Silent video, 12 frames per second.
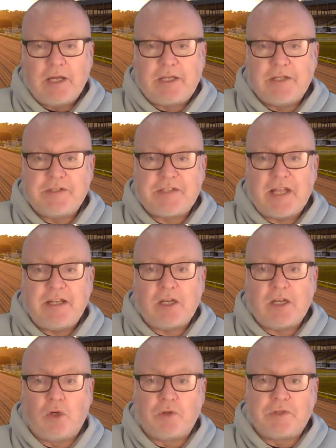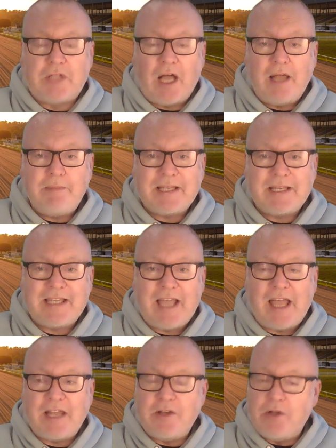contender called Diamond
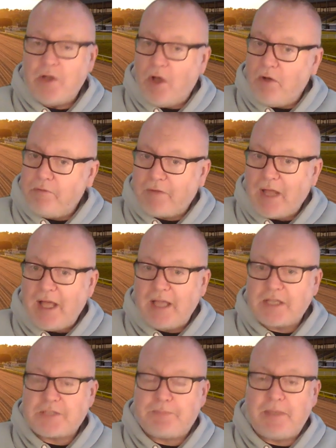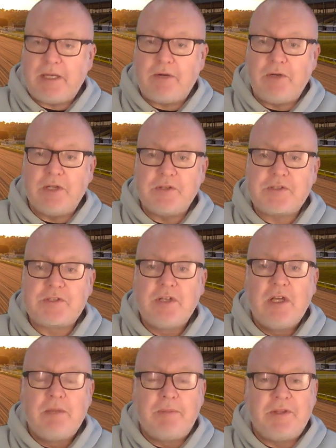Gate. No flat experience,
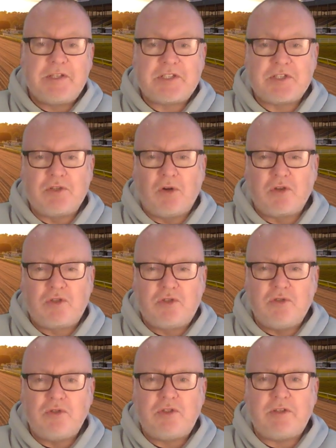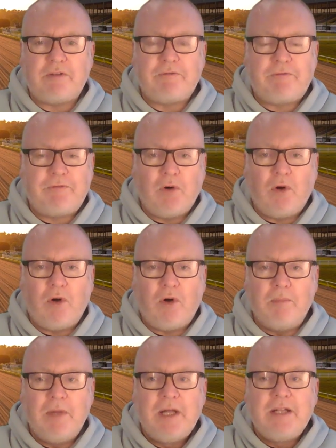but this has got good
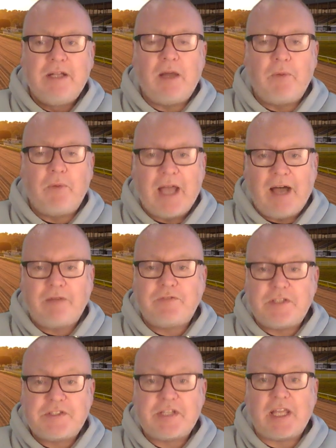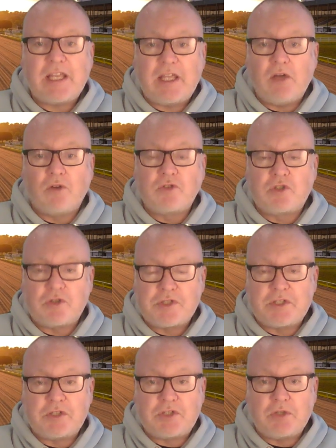form. Now, we have to take it on trust
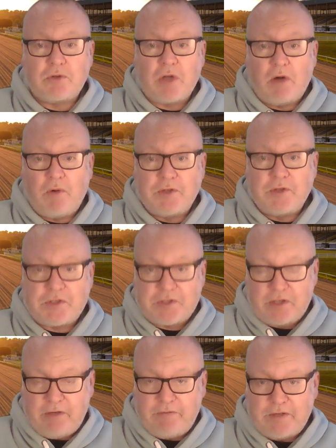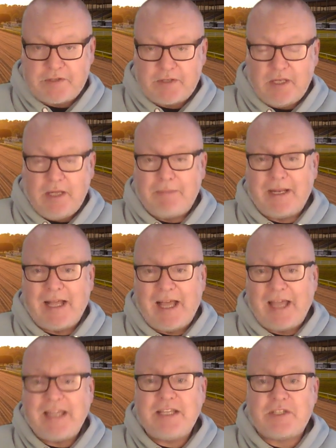that she'll go on the surface. But at
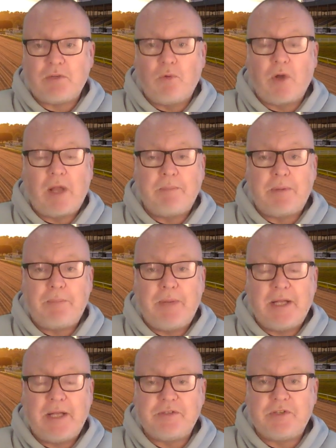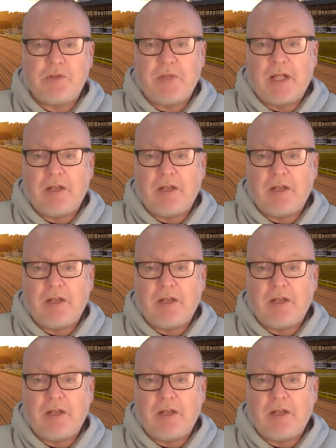8-1, I'm prepared to do that.